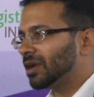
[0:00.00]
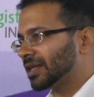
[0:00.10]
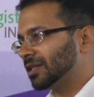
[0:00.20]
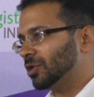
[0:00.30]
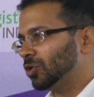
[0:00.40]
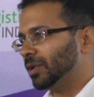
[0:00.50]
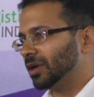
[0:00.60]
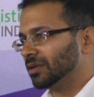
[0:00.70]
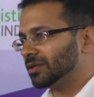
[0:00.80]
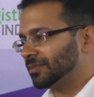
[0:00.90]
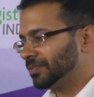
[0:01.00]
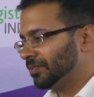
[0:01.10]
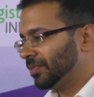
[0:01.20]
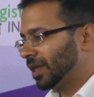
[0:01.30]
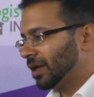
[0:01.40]
are excellent lubricants.
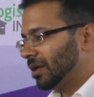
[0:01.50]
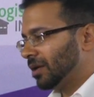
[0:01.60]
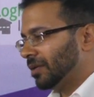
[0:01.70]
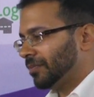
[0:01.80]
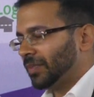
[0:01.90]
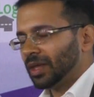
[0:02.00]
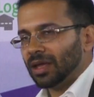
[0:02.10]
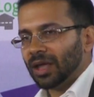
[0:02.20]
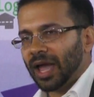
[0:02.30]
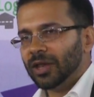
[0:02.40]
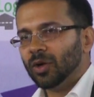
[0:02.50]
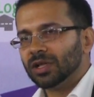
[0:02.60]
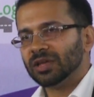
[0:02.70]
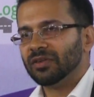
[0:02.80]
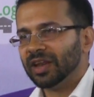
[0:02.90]
And you
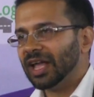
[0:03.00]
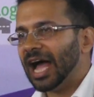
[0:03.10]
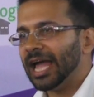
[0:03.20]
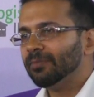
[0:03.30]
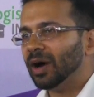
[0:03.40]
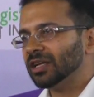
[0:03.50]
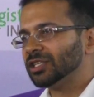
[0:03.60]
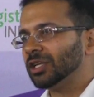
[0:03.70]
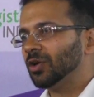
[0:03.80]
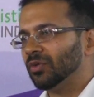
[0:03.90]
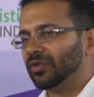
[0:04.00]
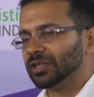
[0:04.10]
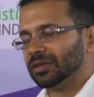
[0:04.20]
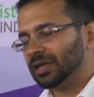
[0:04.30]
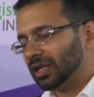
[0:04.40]
also have a very high partitioning
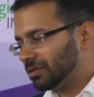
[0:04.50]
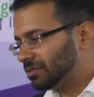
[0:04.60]
coefficient. I'll